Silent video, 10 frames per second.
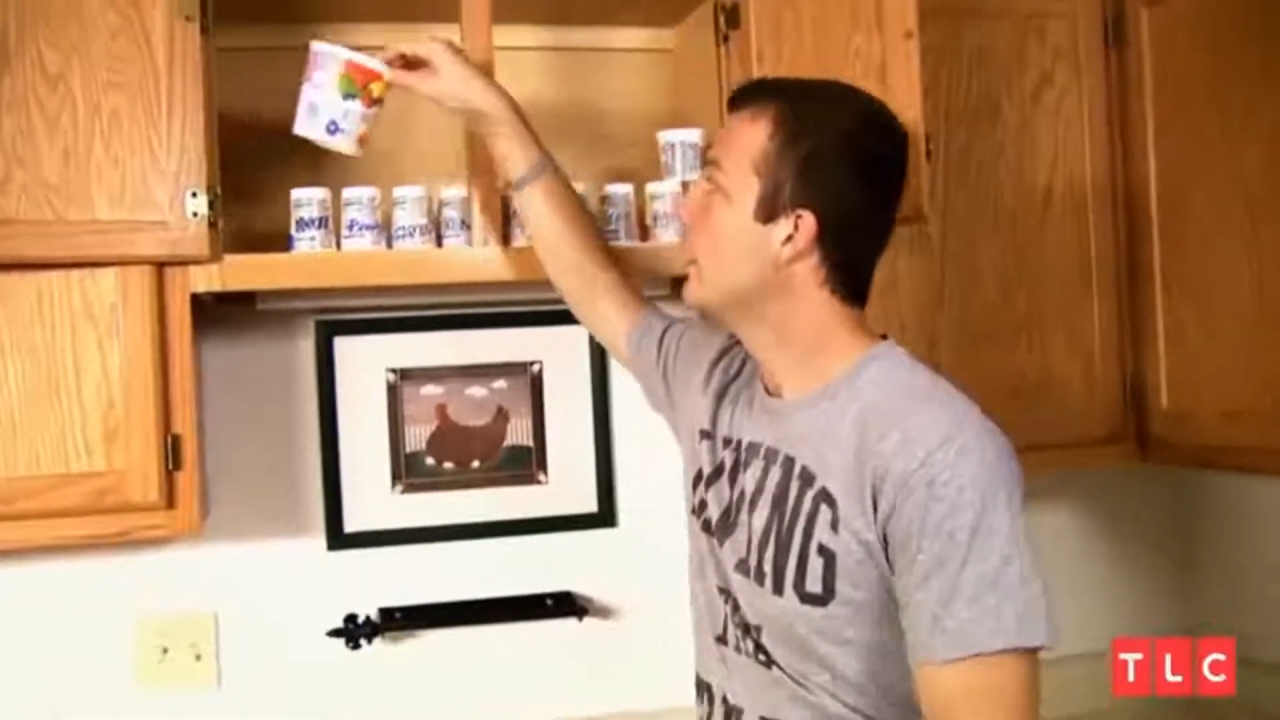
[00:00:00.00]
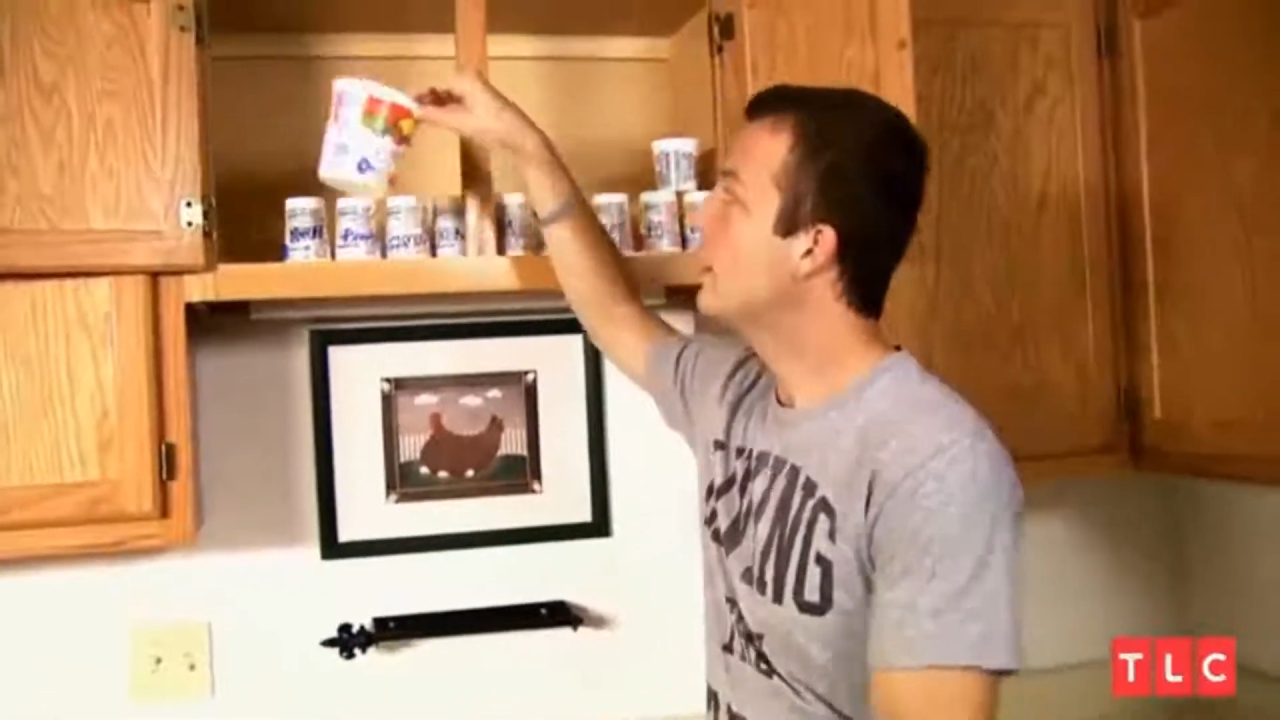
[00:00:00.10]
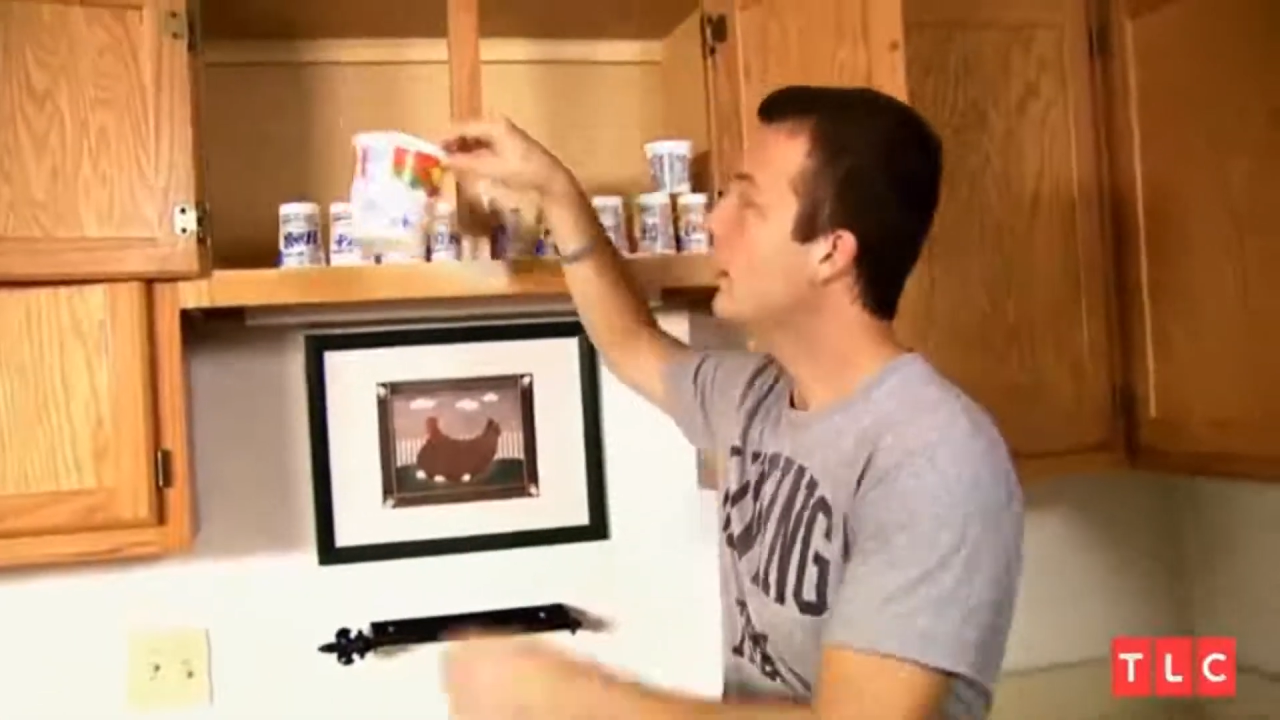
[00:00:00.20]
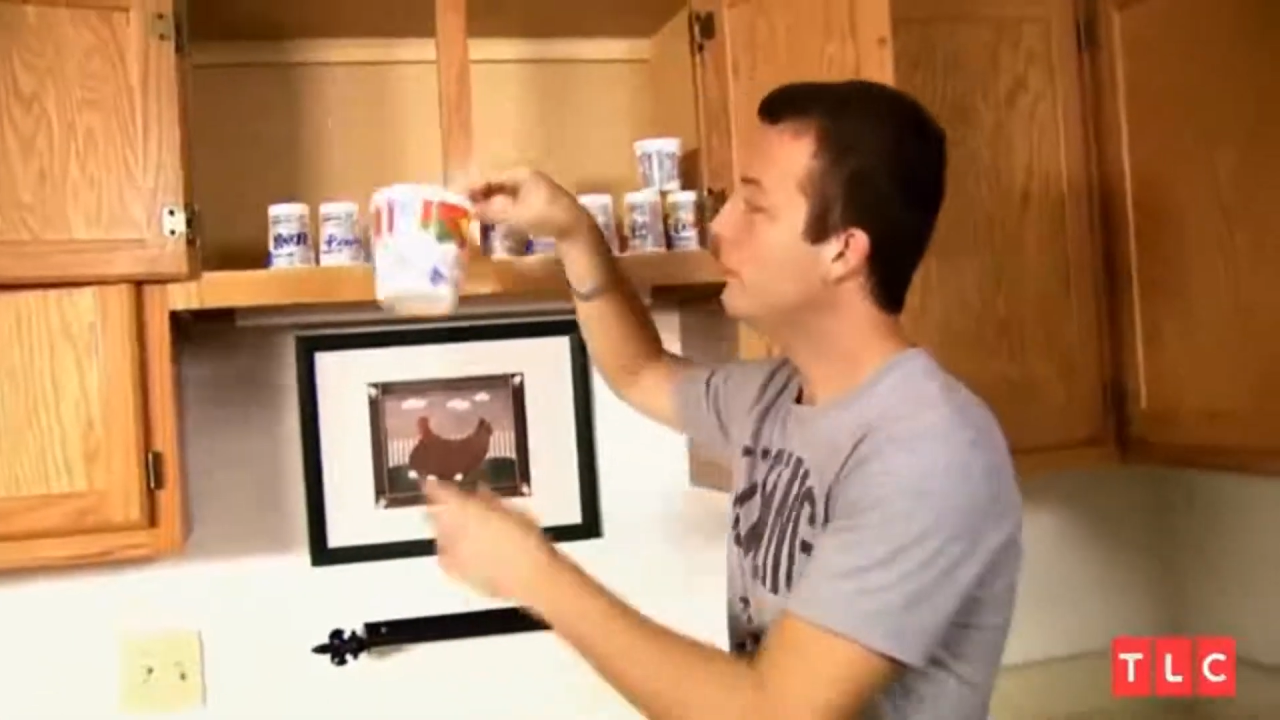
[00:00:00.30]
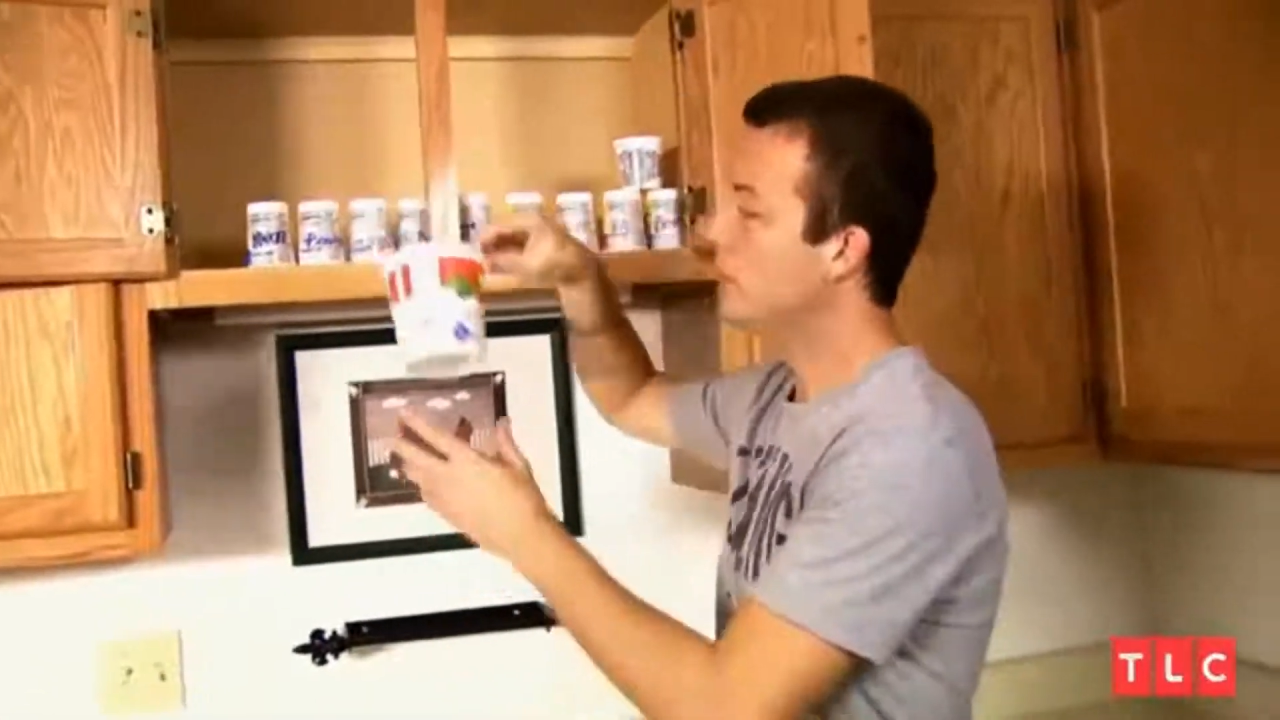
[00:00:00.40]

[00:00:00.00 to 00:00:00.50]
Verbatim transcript: cup,